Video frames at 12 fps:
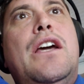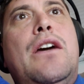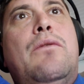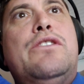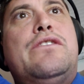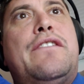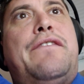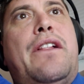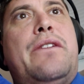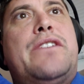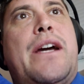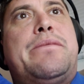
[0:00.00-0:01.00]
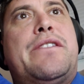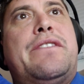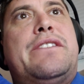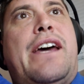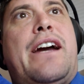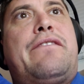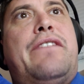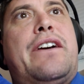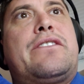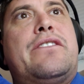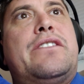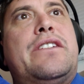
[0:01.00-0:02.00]
Which of the following types of attack
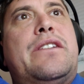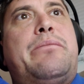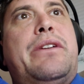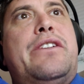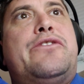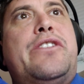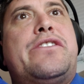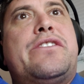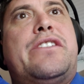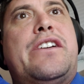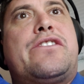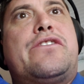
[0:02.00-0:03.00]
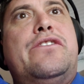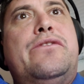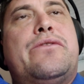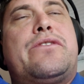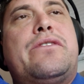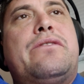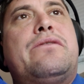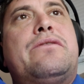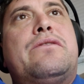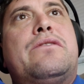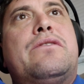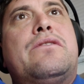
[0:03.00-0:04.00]
vector did the penetration tester use?
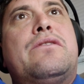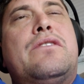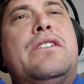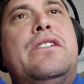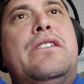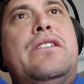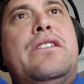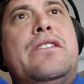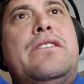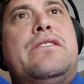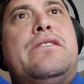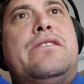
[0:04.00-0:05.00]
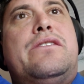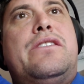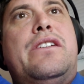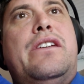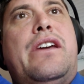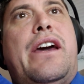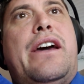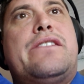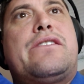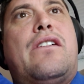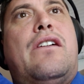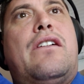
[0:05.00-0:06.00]

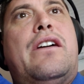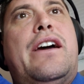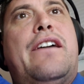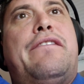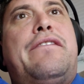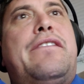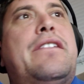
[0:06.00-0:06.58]
CSRF.